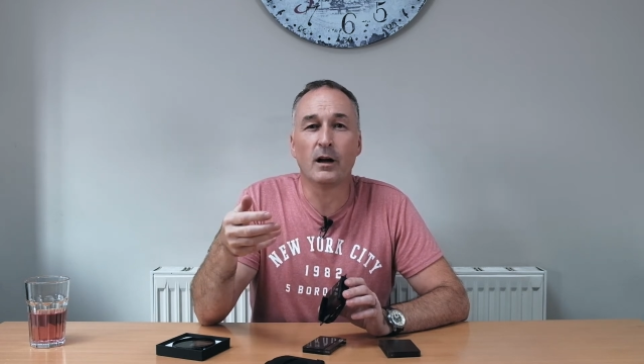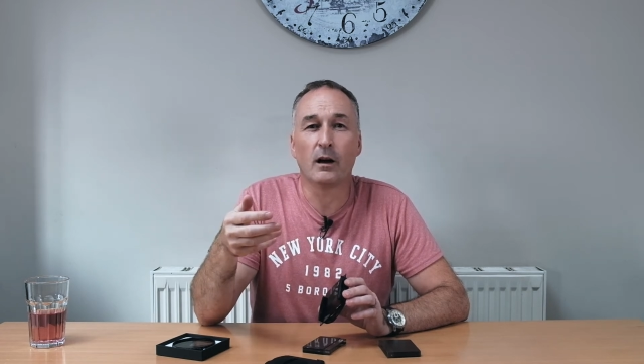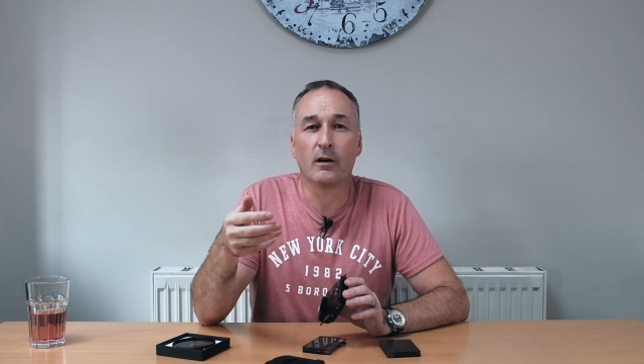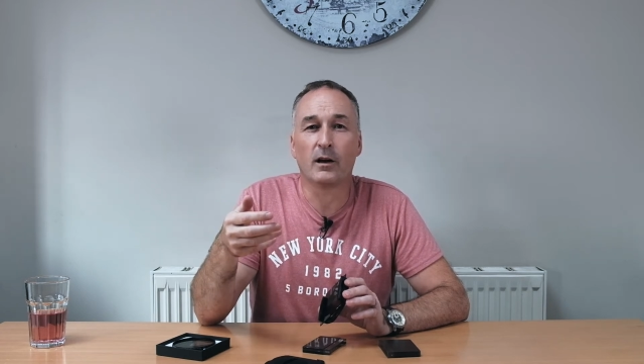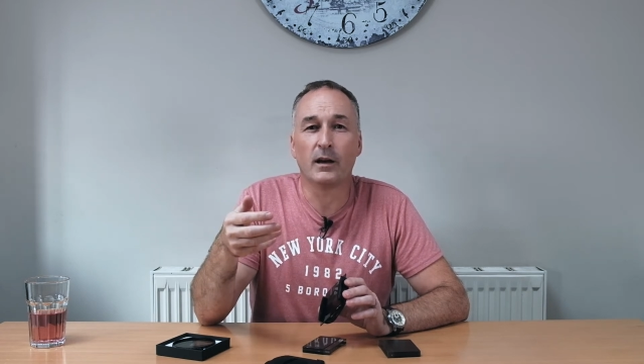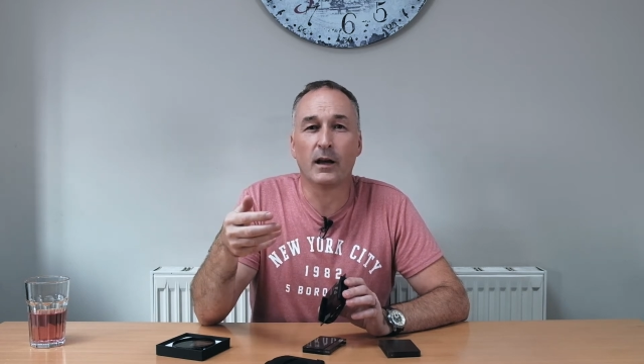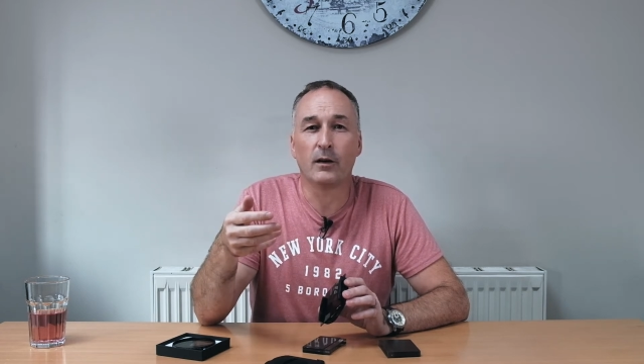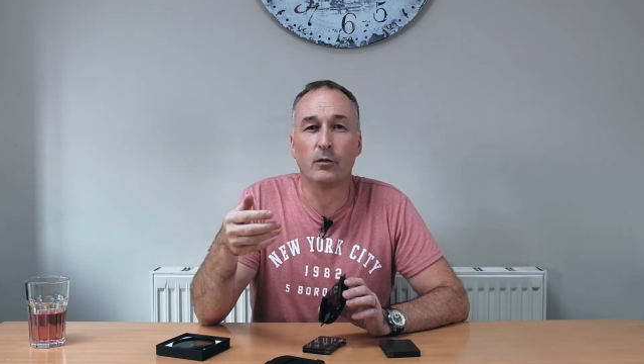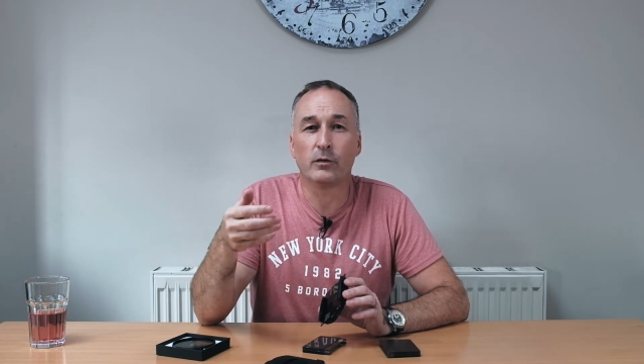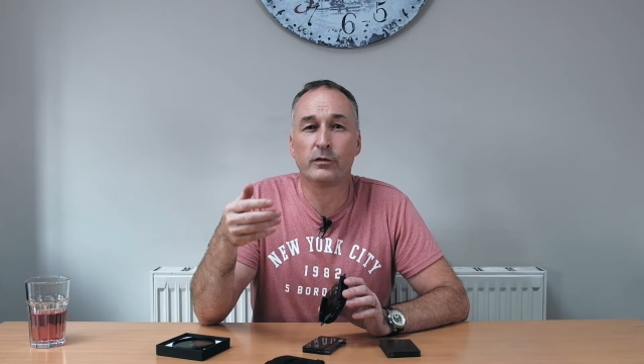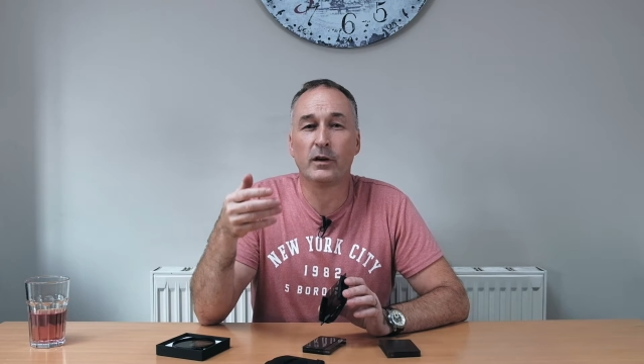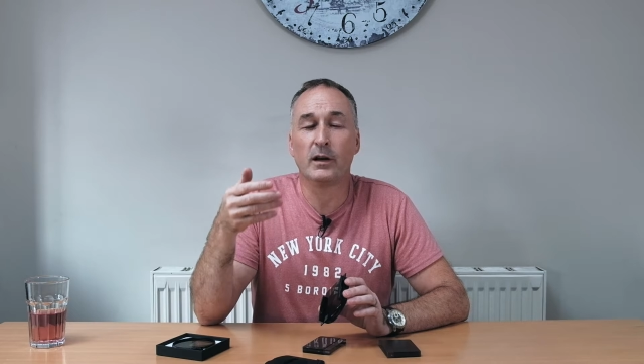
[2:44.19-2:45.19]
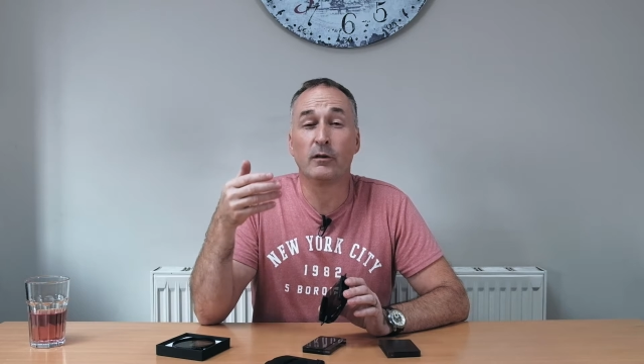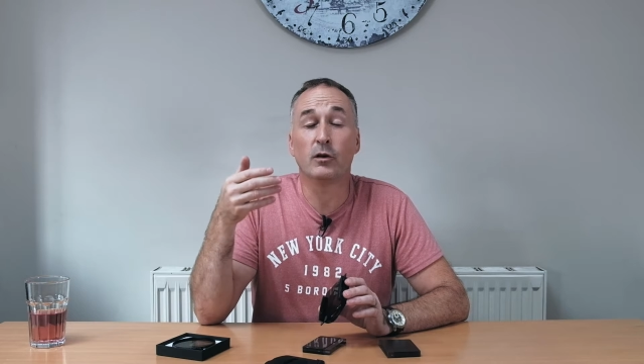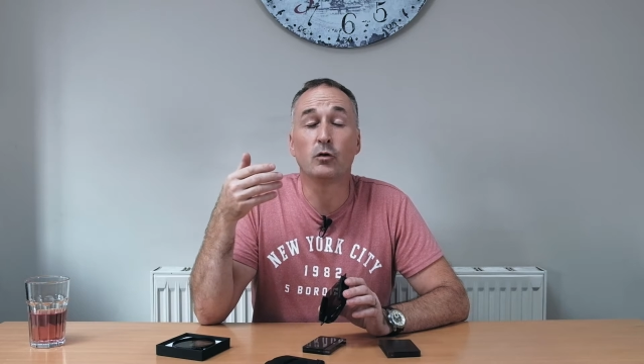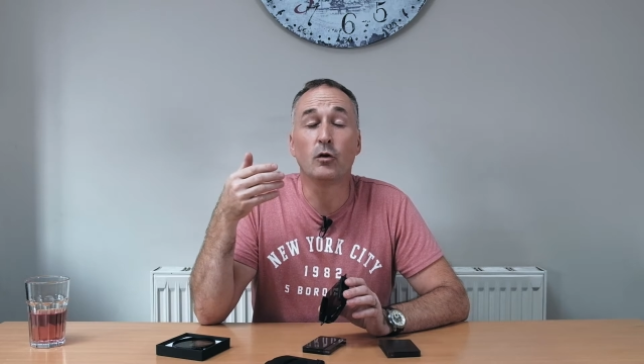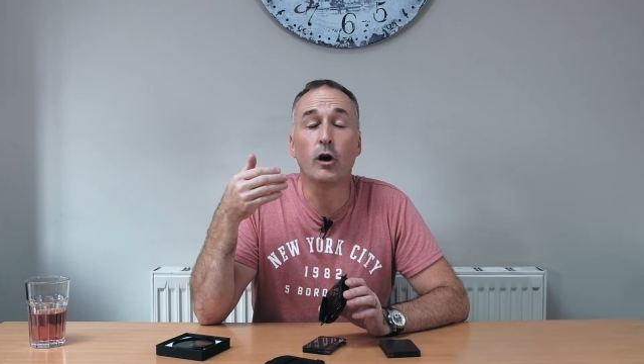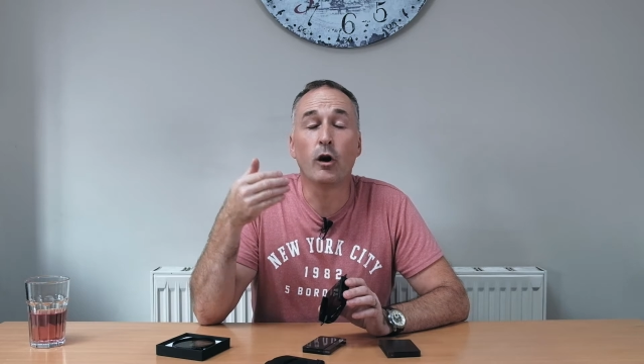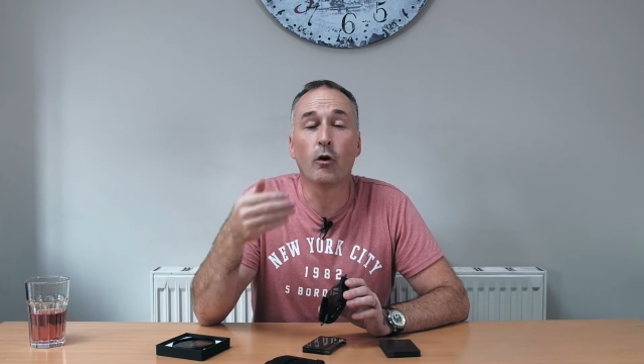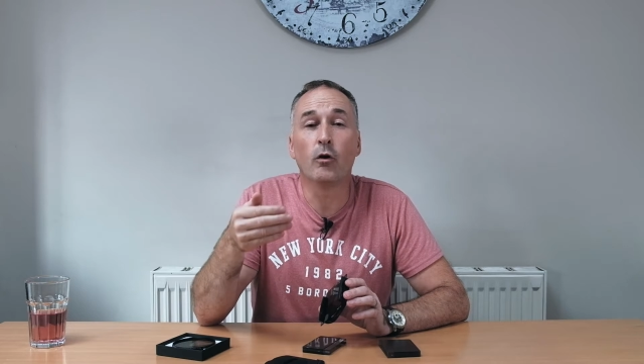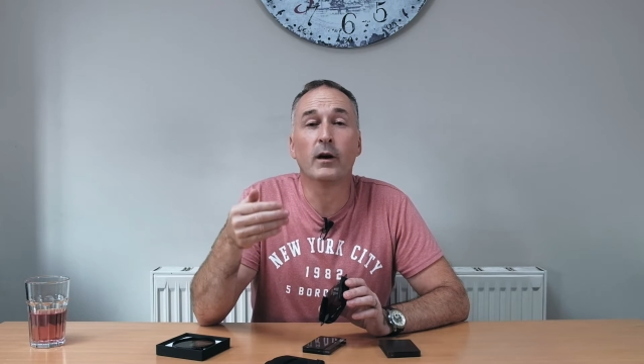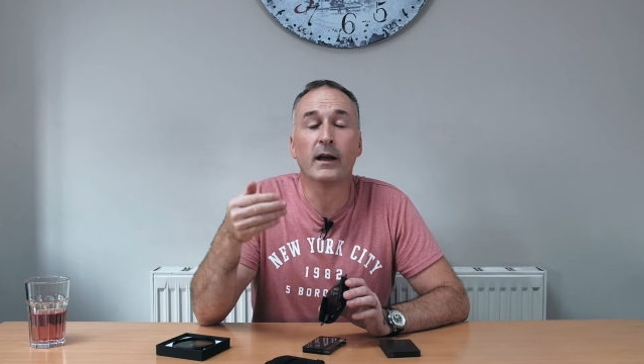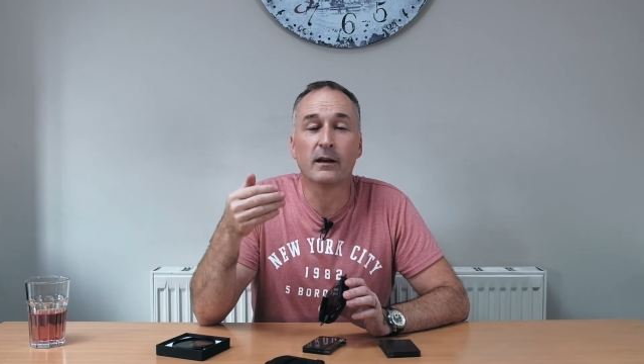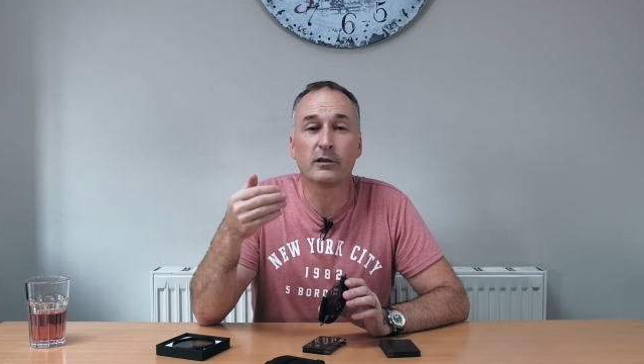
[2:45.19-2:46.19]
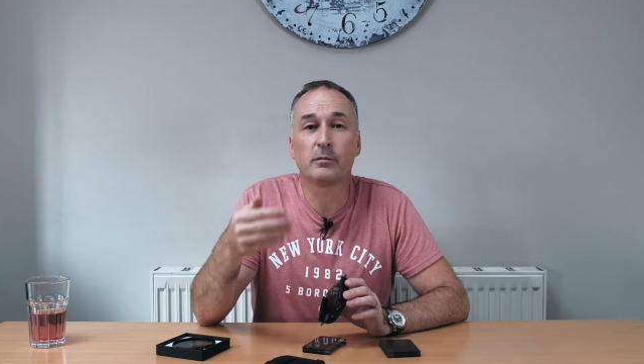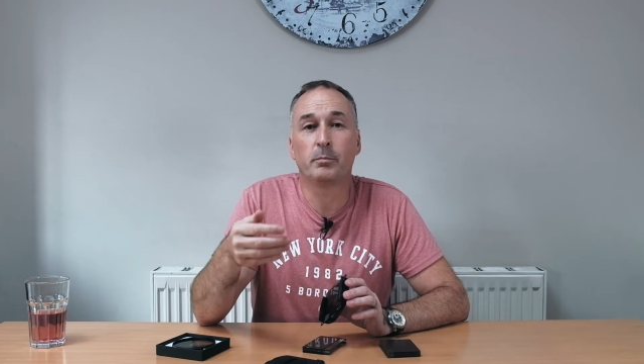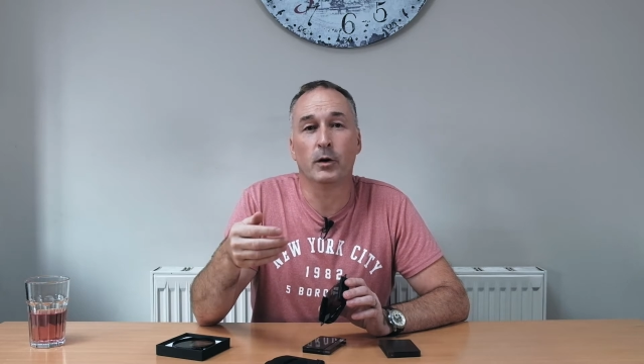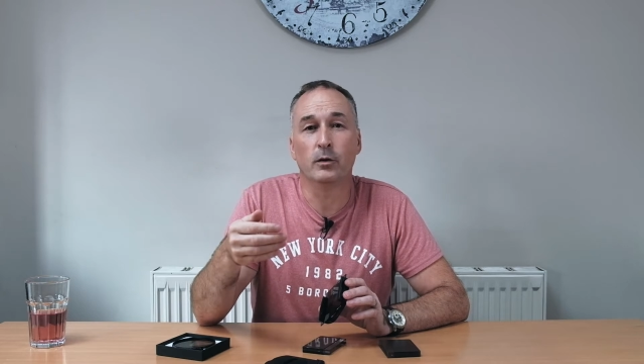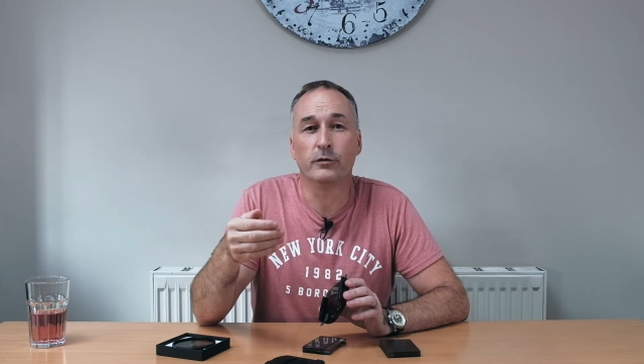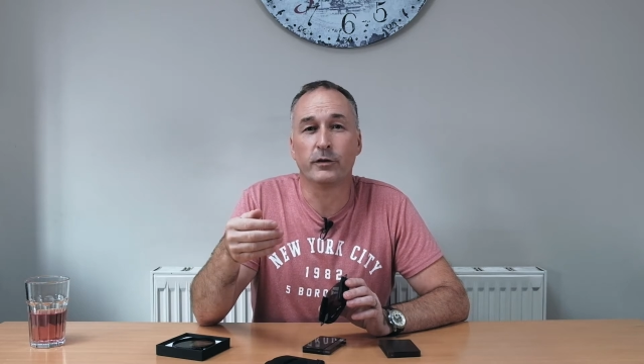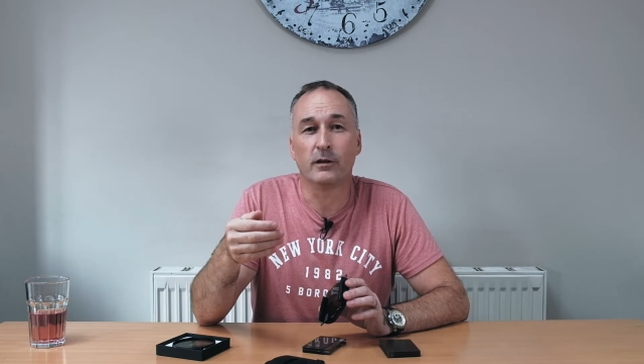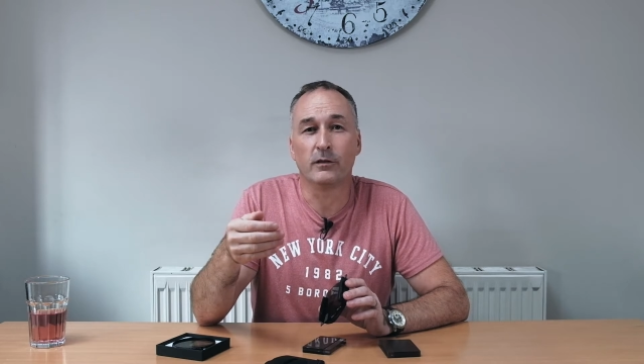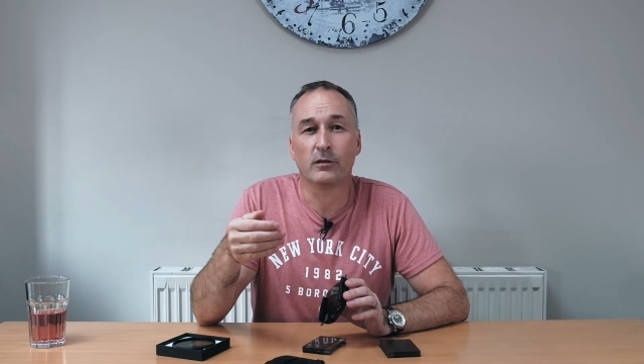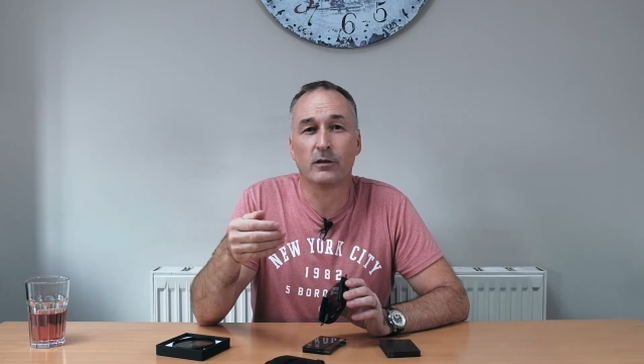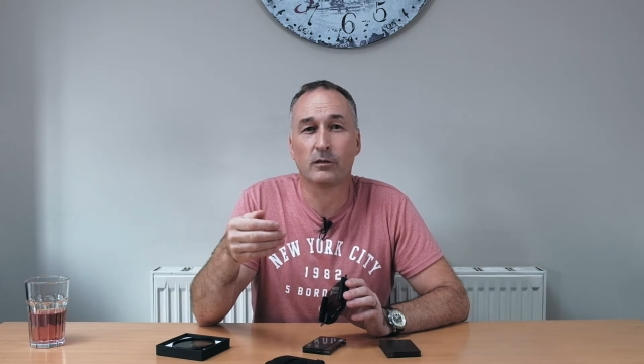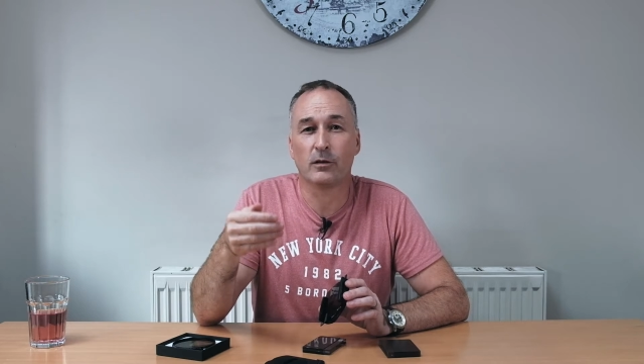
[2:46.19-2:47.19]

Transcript: darken down your scenery or do long exposures.